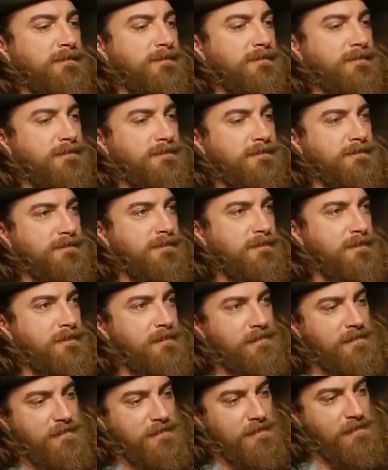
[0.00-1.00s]

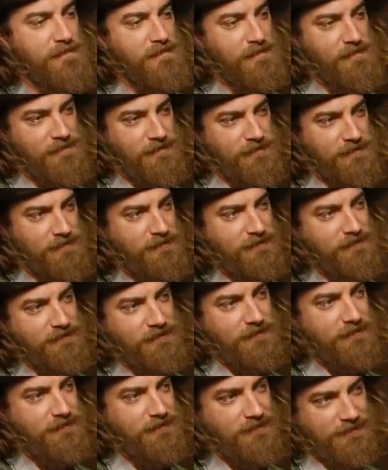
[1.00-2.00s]

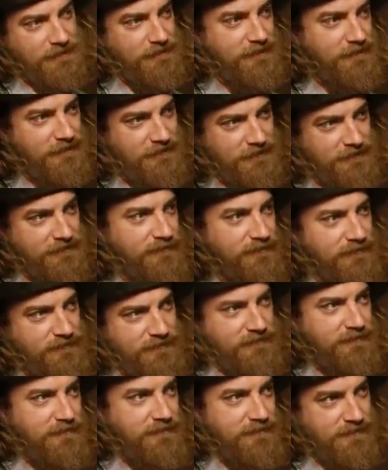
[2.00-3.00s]

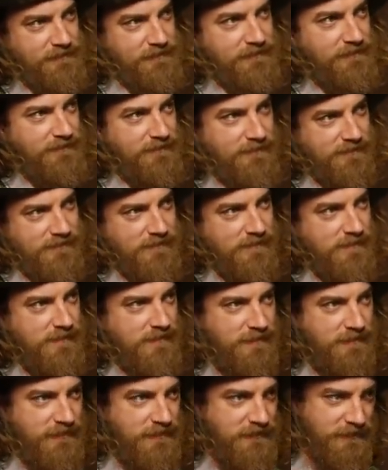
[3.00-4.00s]

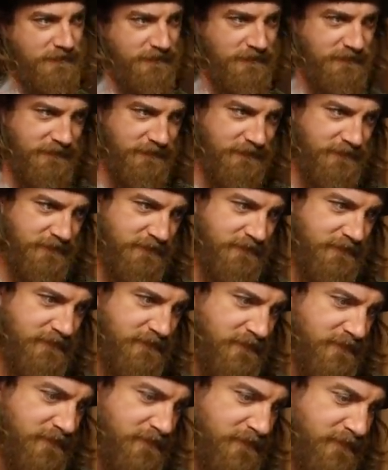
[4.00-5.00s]

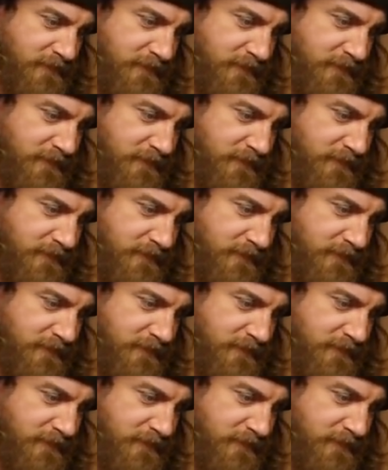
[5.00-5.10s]
The person shown says nothing.